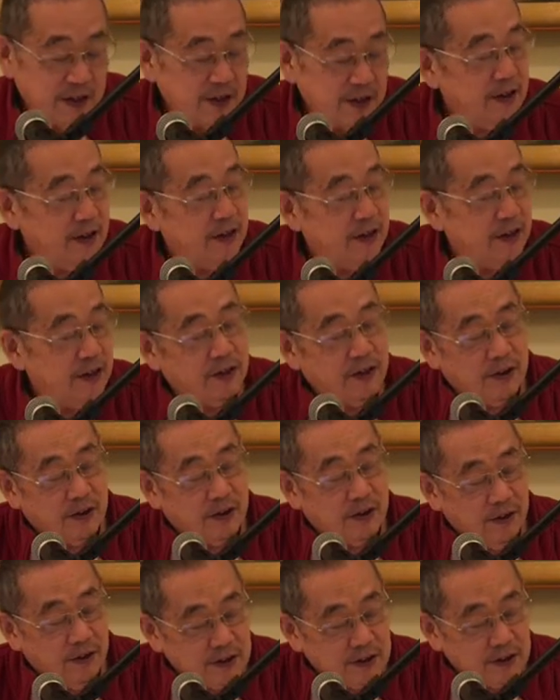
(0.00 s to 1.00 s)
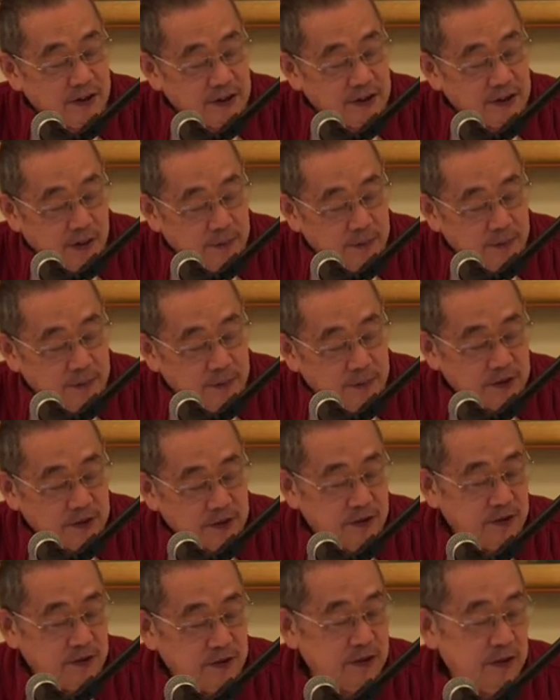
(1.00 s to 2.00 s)
all of these obstacles,
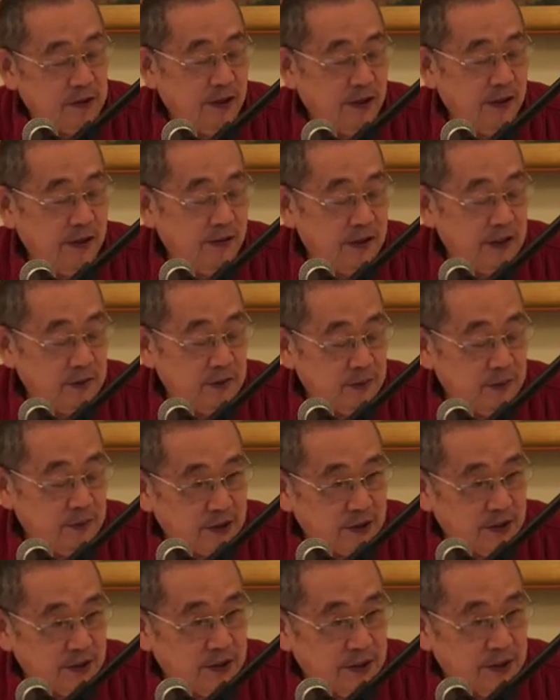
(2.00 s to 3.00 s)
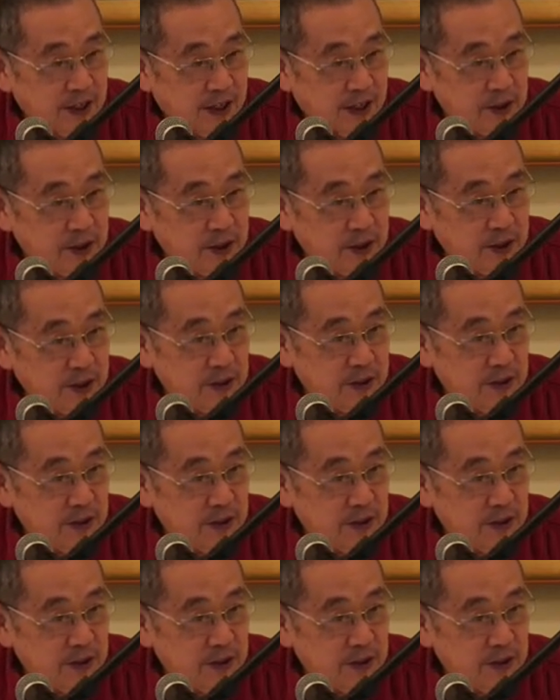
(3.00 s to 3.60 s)
all of these material attachments.